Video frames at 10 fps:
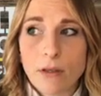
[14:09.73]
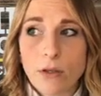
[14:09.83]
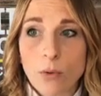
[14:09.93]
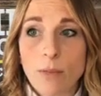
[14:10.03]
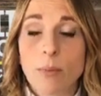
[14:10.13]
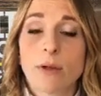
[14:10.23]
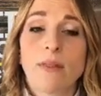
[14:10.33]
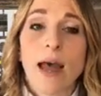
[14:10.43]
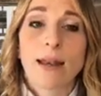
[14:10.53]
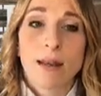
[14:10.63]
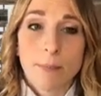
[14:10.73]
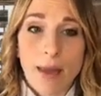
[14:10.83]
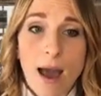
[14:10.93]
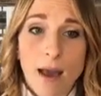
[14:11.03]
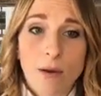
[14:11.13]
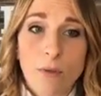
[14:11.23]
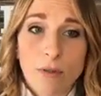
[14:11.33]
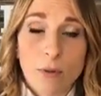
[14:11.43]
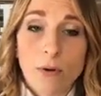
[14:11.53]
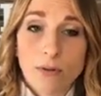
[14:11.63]
You could put that in a bag
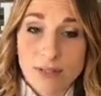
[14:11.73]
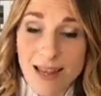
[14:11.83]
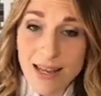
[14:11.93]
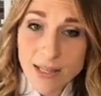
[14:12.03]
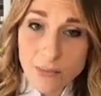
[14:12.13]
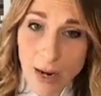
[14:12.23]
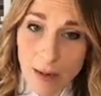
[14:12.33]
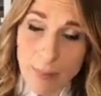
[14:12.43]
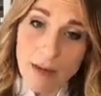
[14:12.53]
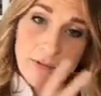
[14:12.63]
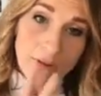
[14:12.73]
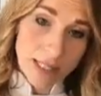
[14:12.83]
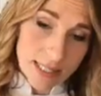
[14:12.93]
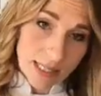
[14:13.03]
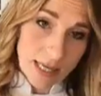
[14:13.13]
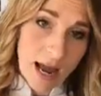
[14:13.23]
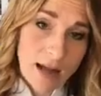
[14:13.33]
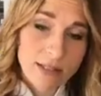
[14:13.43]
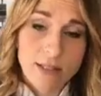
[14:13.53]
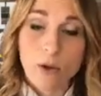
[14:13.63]
with produce that is ripe and releasing
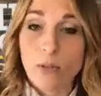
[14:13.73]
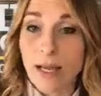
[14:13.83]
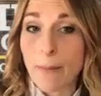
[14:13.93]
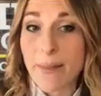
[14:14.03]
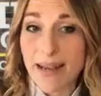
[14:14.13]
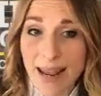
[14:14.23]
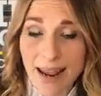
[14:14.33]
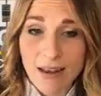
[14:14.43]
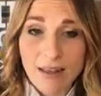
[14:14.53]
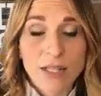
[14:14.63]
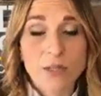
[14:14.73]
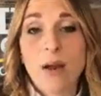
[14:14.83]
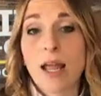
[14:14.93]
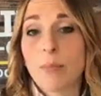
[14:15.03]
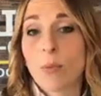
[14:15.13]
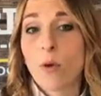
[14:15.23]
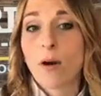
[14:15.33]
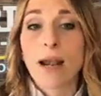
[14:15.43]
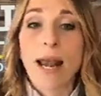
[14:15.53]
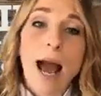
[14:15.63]
gas. So like a banana that's ripe,
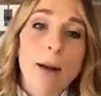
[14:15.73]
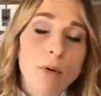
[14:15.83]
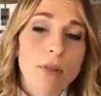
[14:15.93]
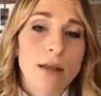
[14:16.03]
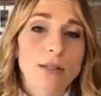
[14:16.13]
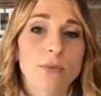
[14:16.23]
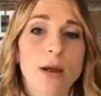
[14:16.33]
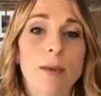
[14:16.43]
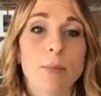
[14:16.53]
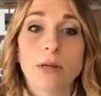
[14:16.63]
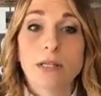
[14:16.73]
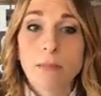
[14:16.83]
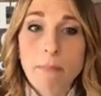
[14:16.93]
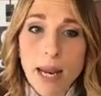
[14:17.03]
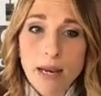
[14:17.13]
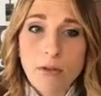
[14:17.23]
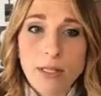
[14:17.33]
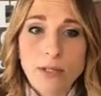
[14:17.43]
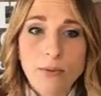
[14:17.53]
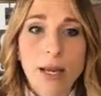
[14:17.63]
or an apple that's ripe, or a tomato
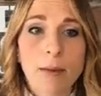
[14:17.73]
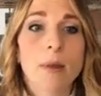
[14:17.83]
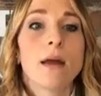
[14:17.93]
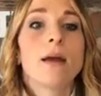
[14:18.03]
that's ripe.